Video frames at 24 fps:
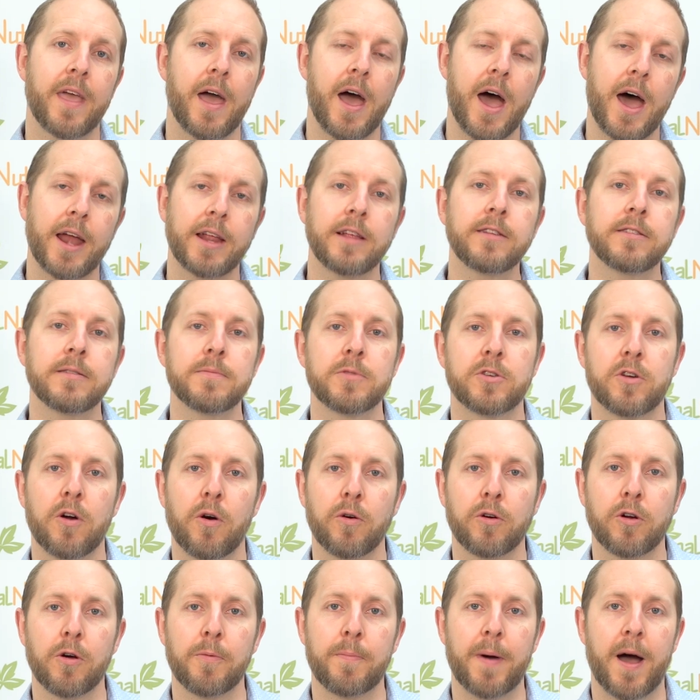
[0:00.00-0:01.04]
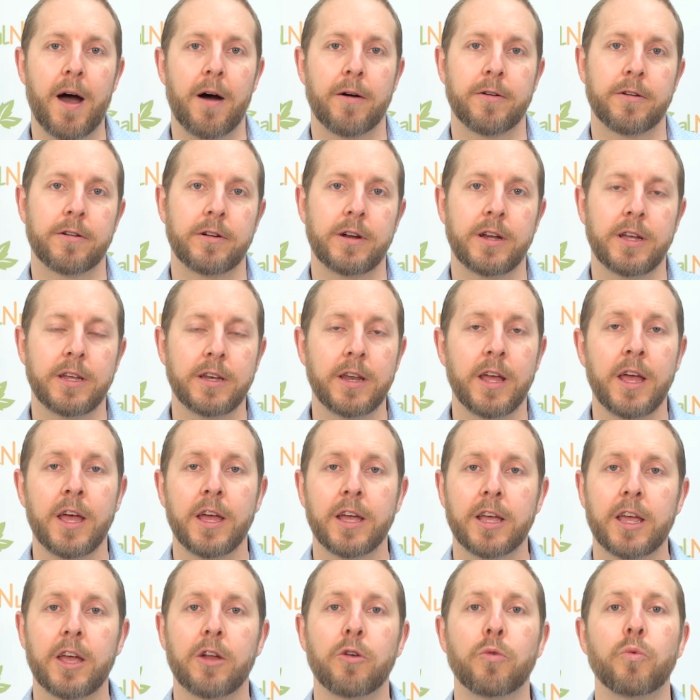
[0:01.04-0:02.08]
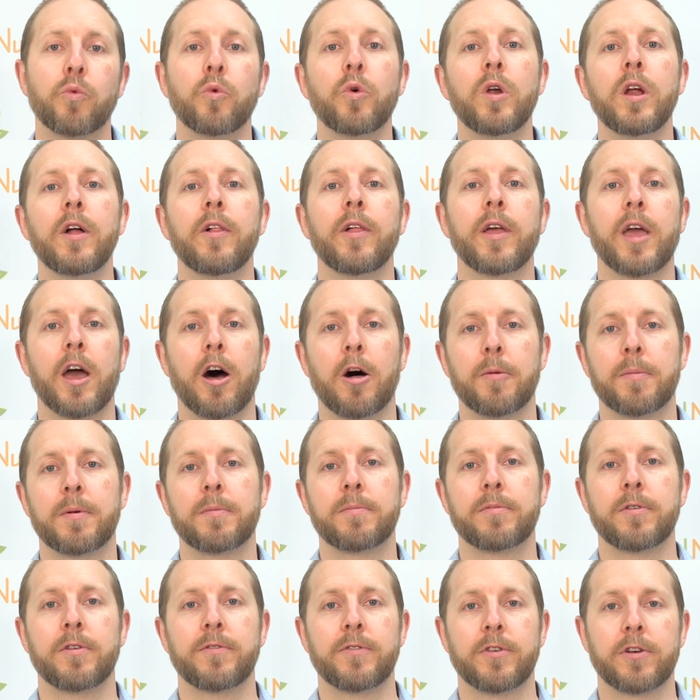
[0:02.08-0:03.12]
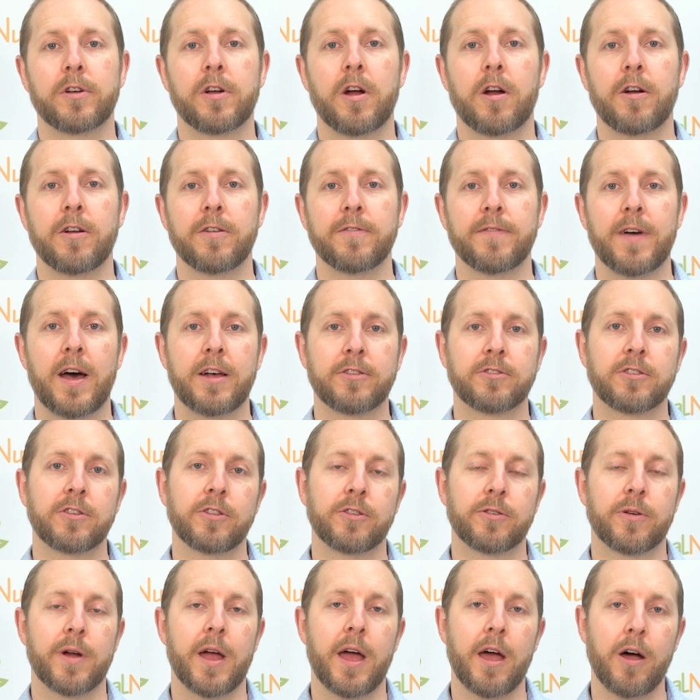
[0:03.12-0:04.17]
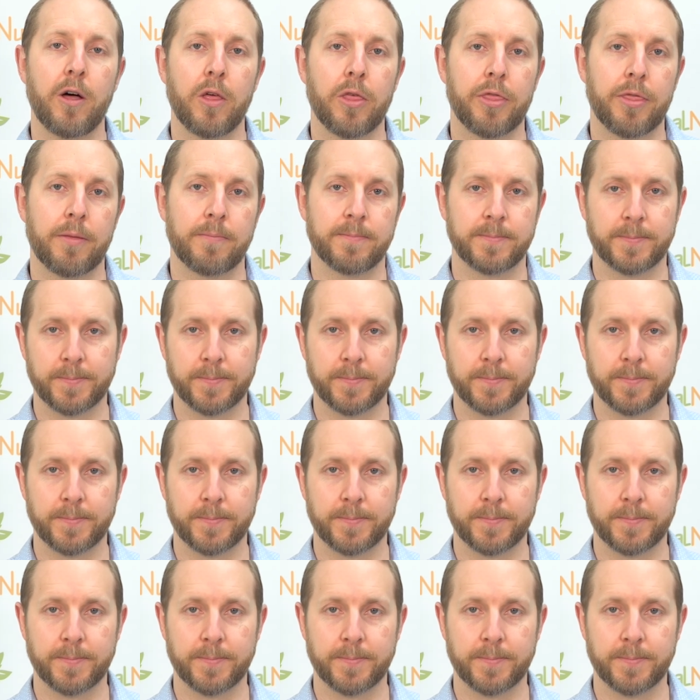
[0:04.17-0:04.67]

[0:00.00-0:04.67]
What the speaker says: adding some cocoa powder in can really help improve your cardiovascular health.